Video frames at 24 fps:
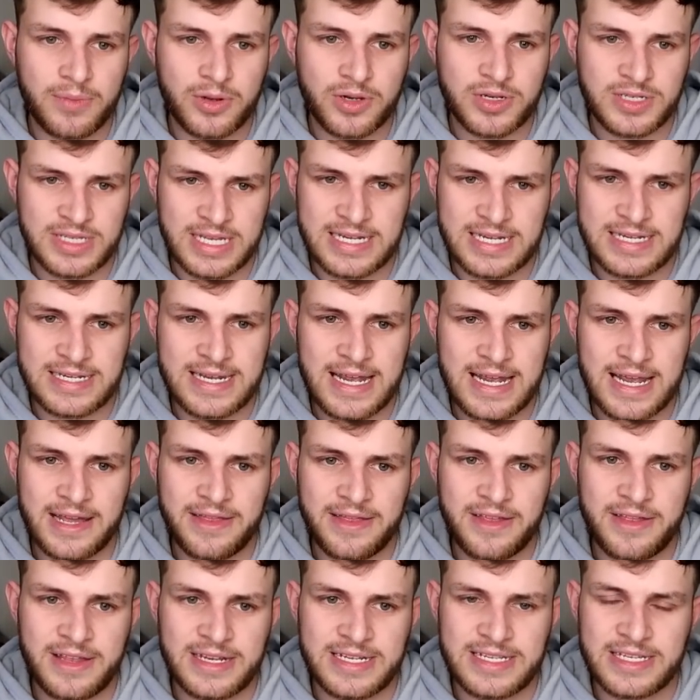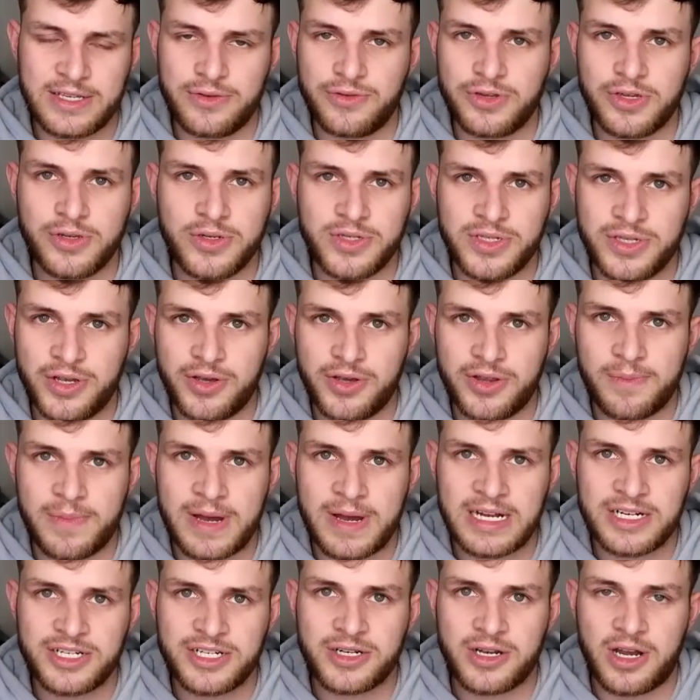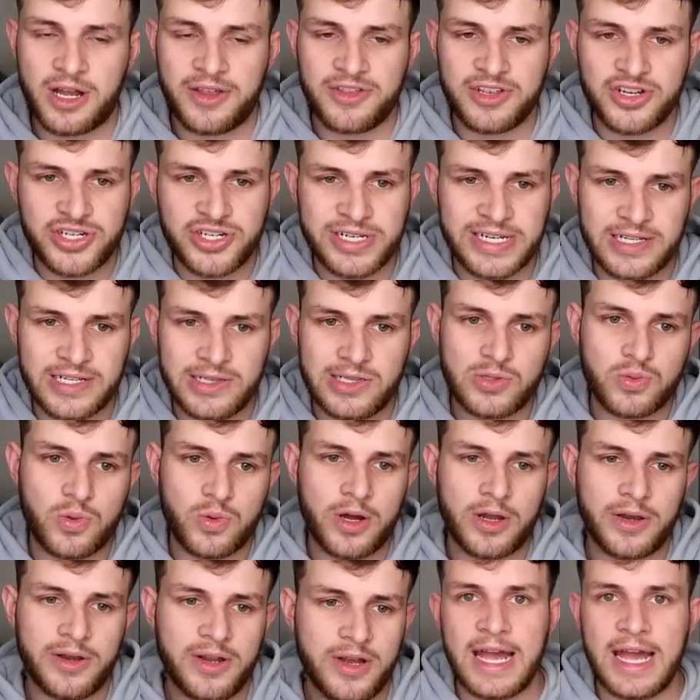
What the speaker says: Because they're saying that they're still using the other badge, like the shield one.